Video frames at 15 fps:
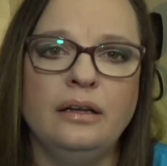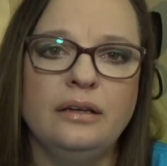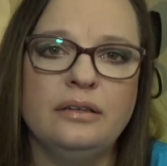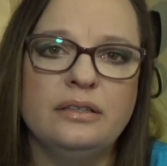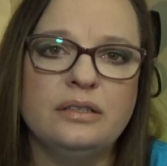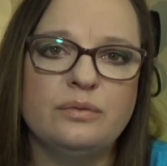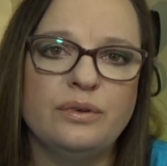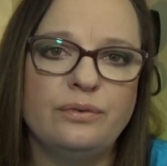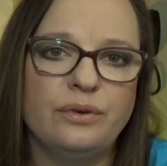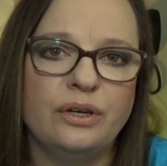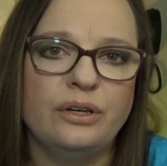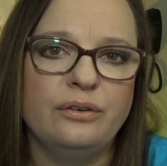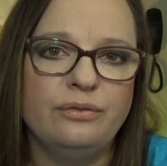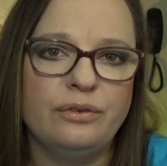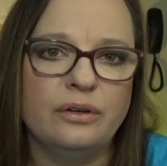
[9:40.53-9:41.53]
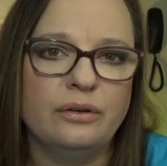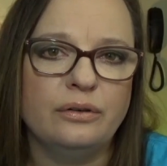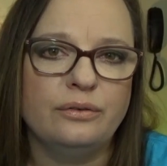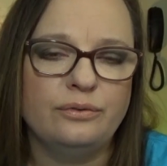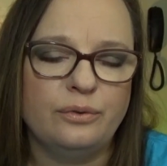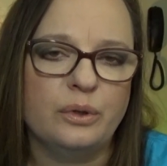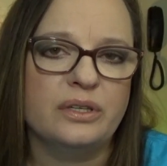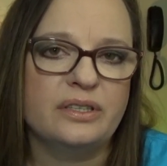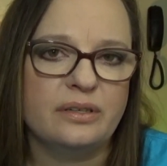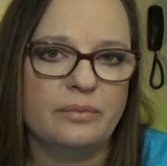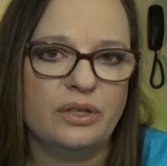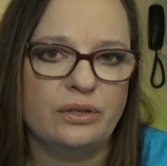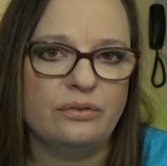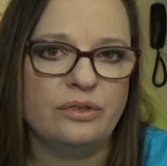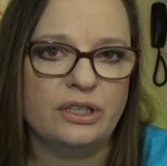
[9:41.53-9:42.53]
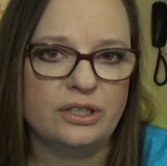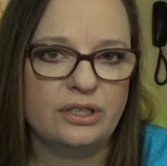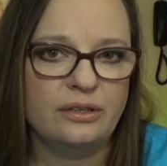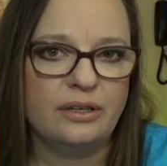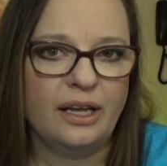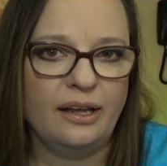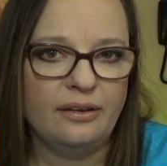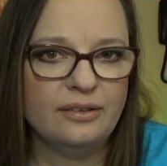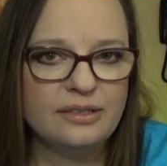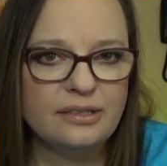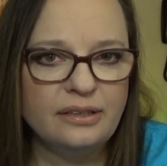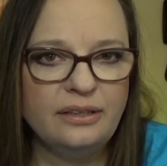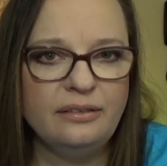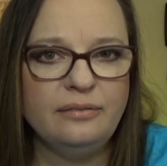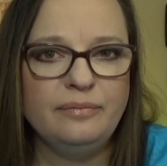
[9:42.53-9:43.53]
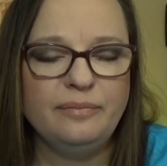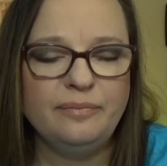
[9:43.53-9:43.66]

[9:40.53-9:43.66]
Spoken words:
is refer you for some nutritional counseling.